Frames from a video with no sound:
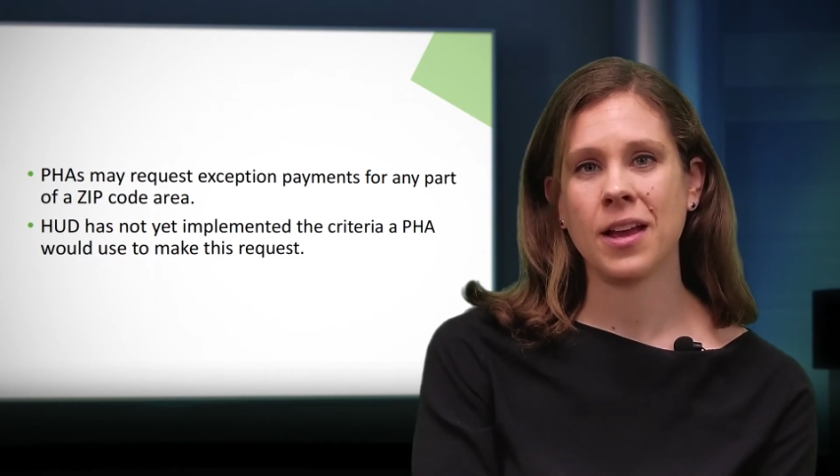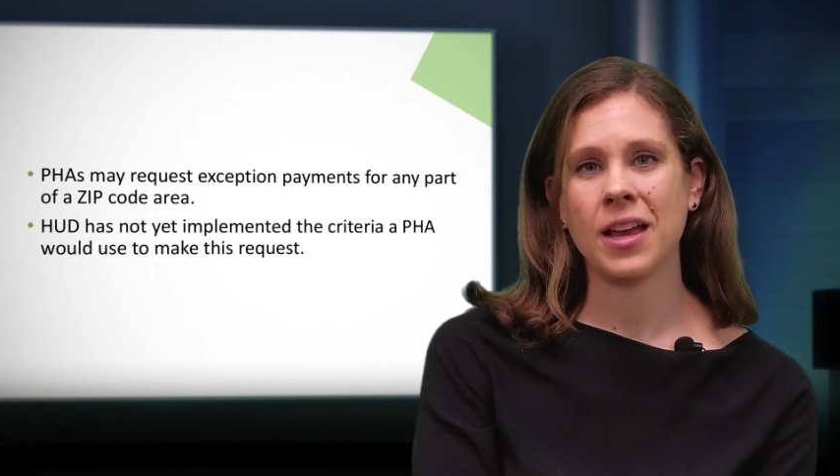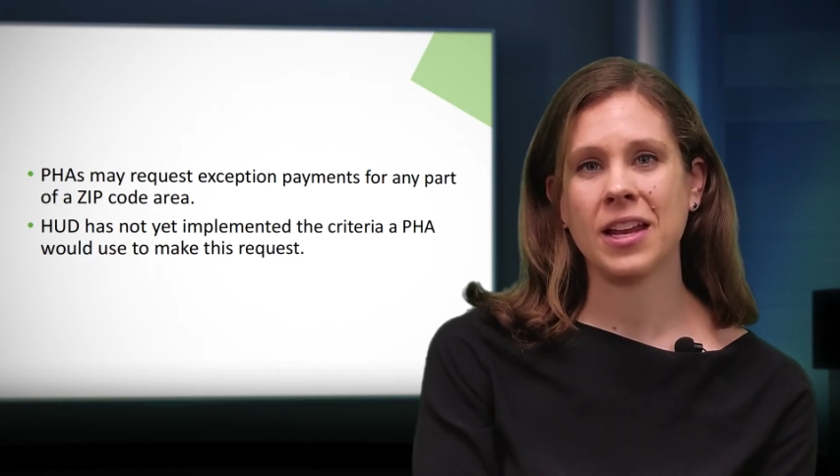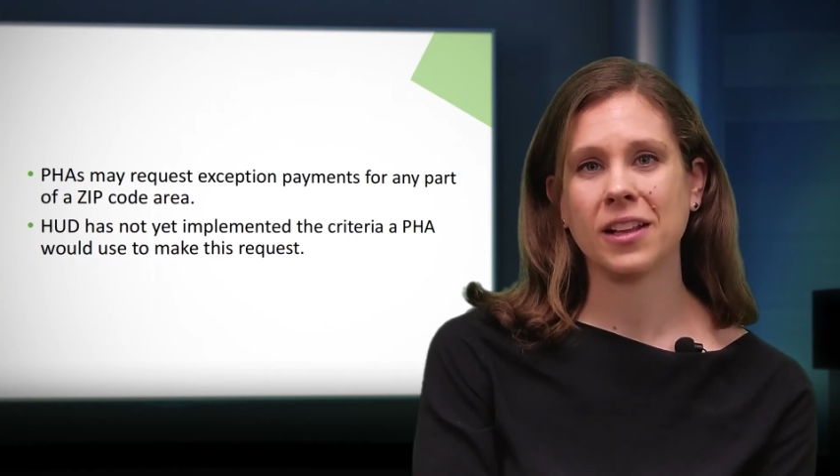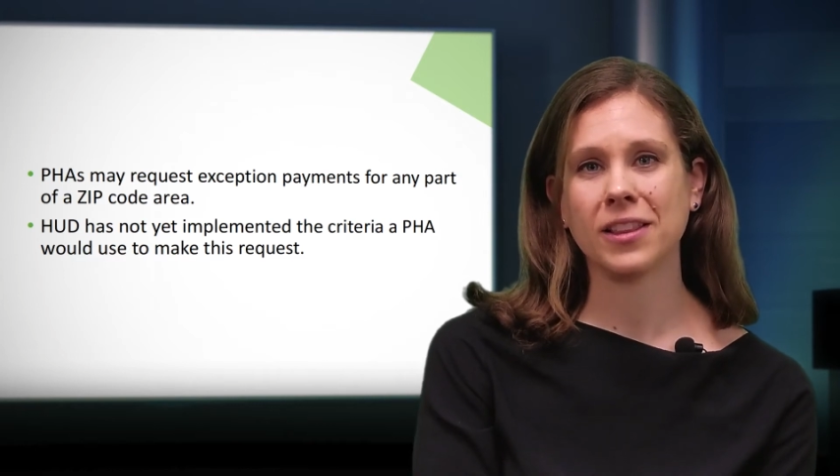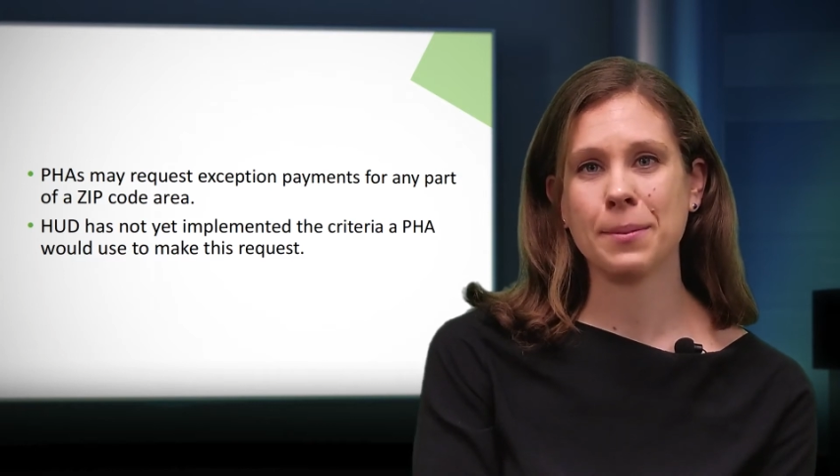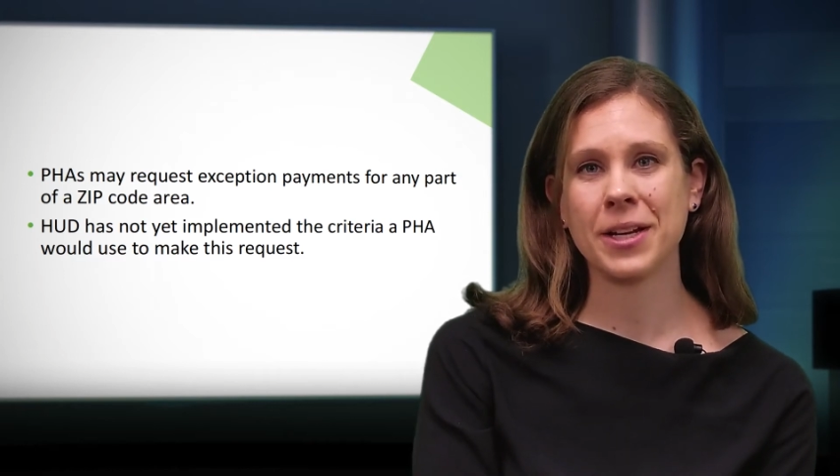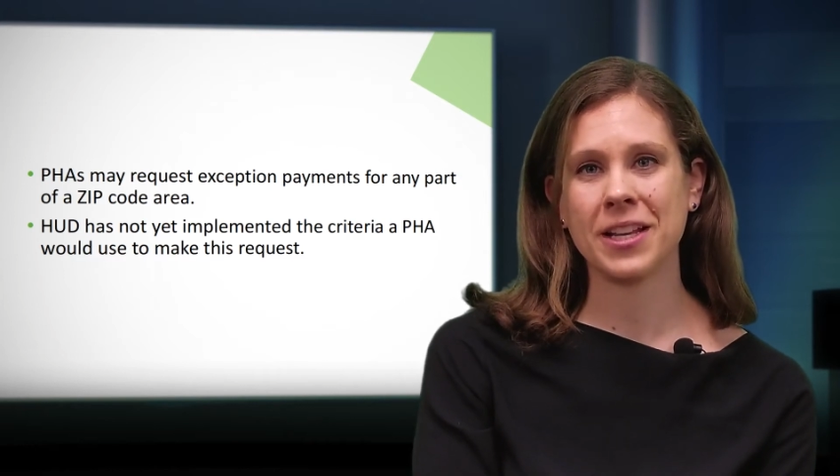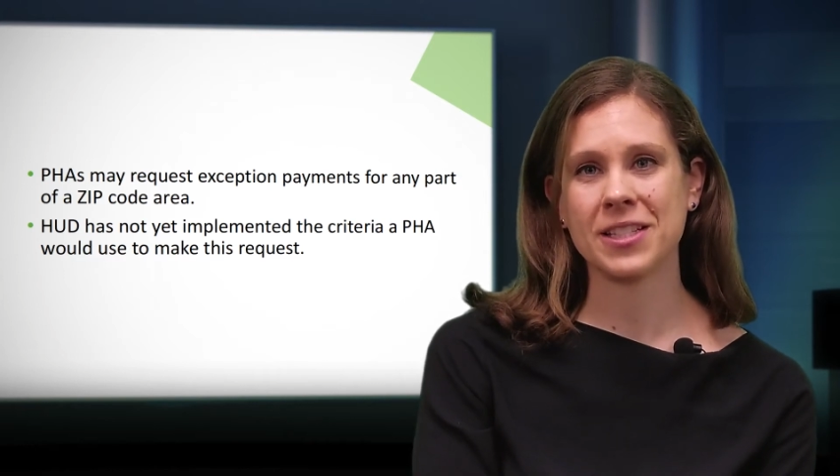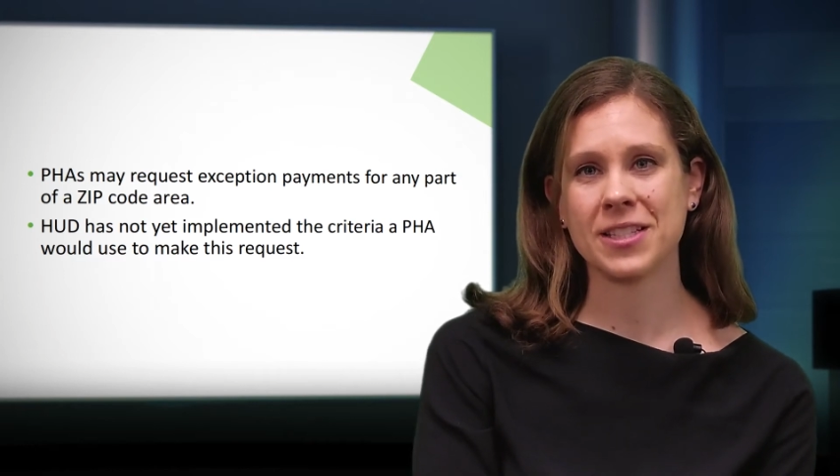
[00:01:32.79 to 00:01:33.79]
and
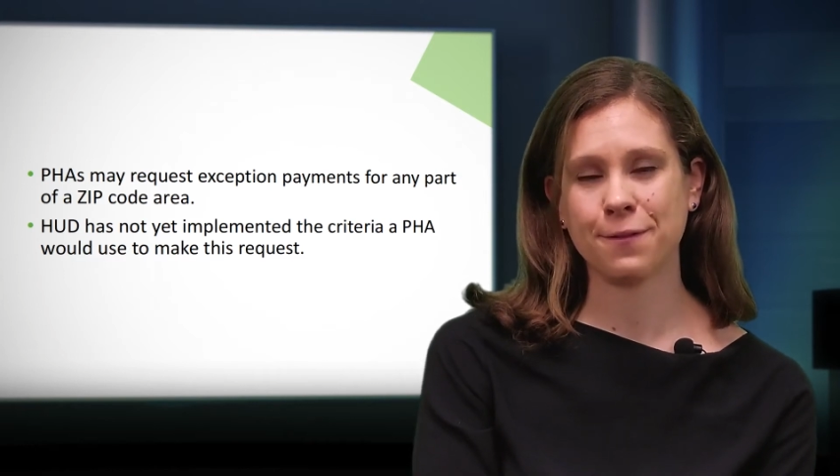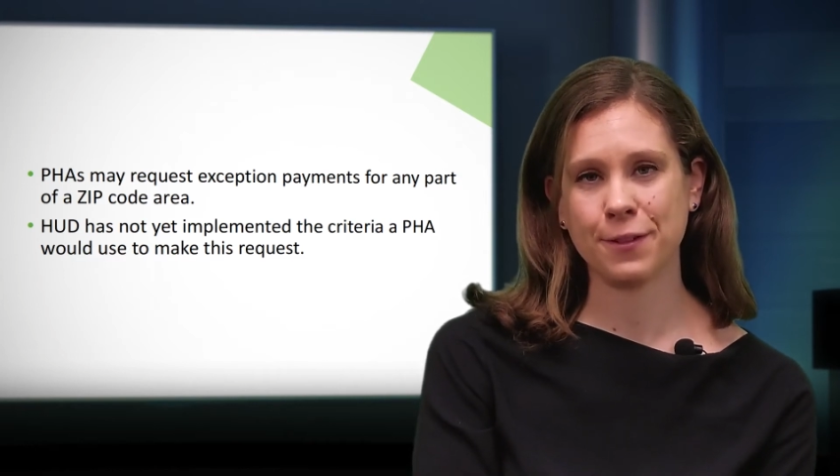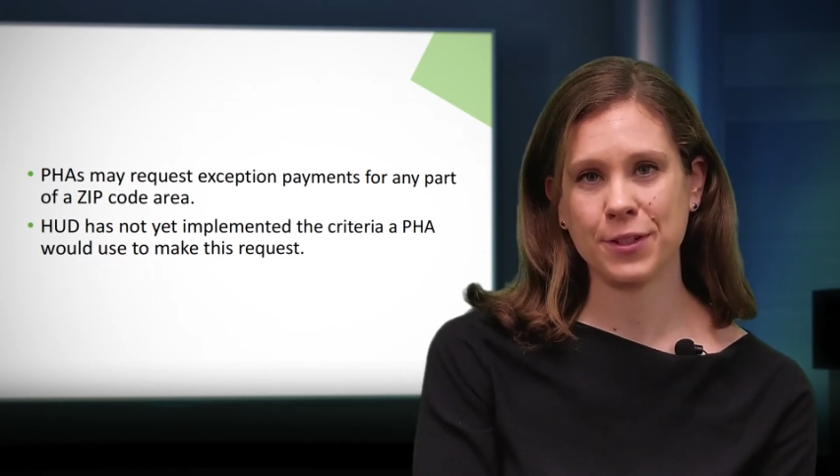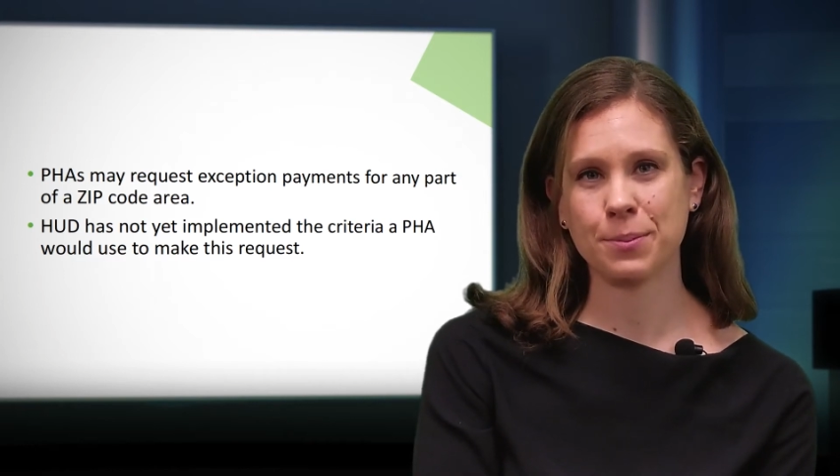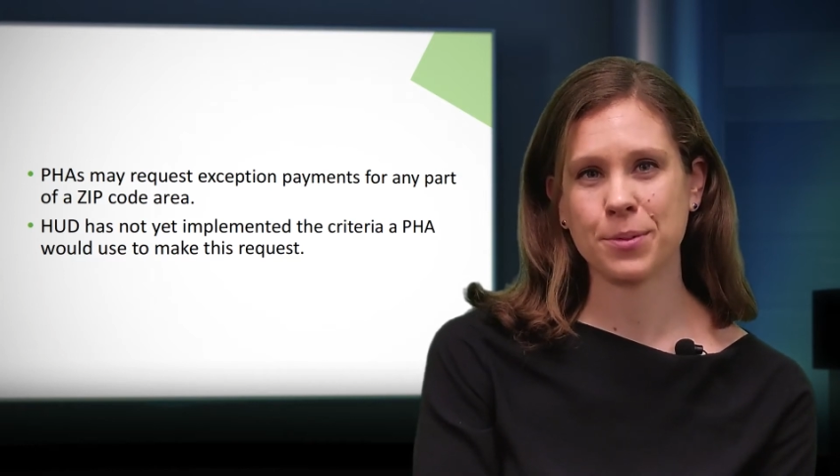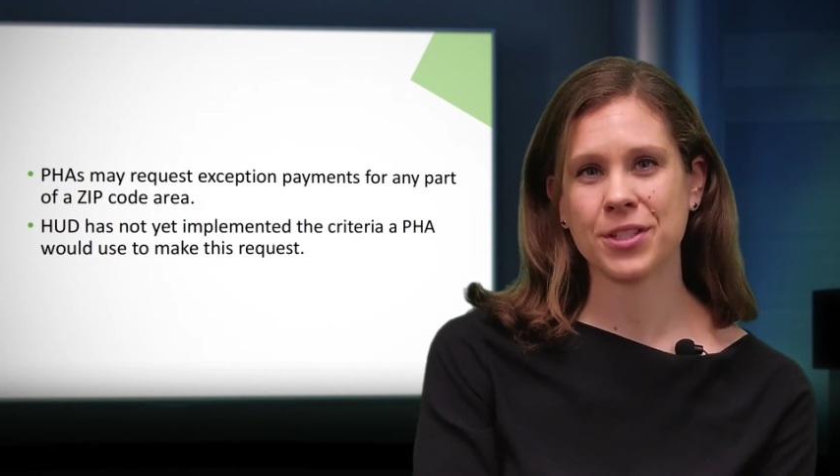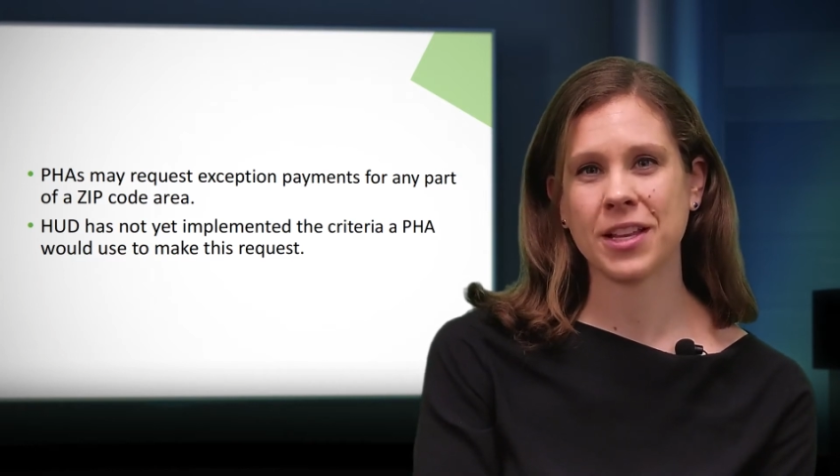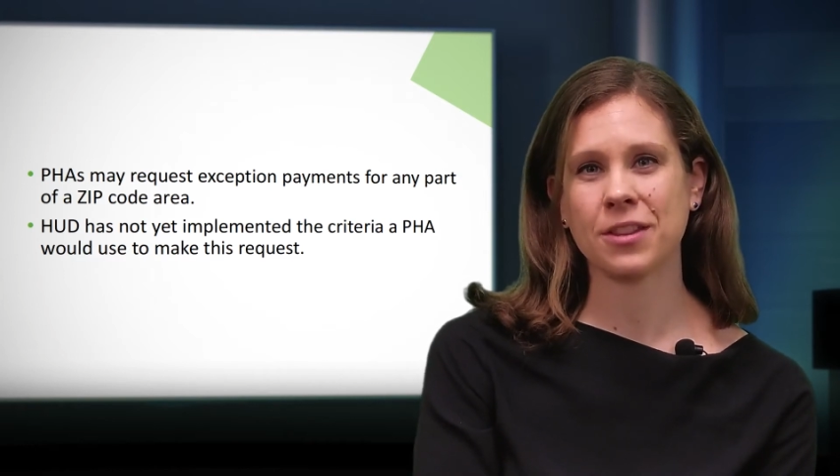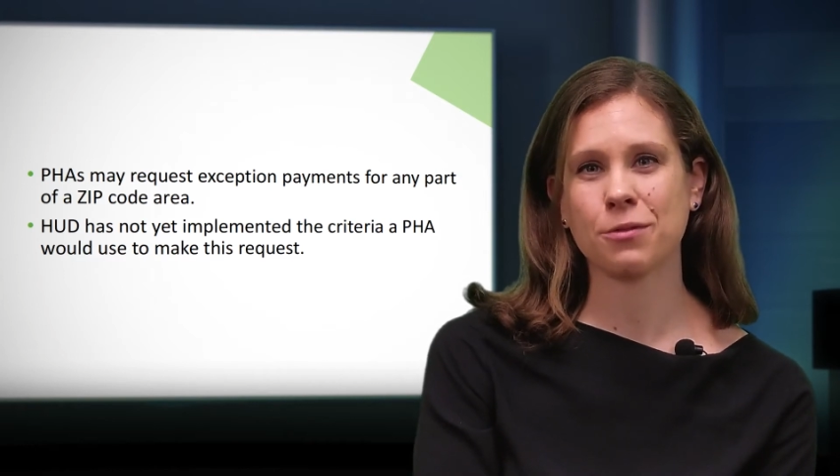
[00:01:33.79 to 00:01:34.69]
eliminates the 50%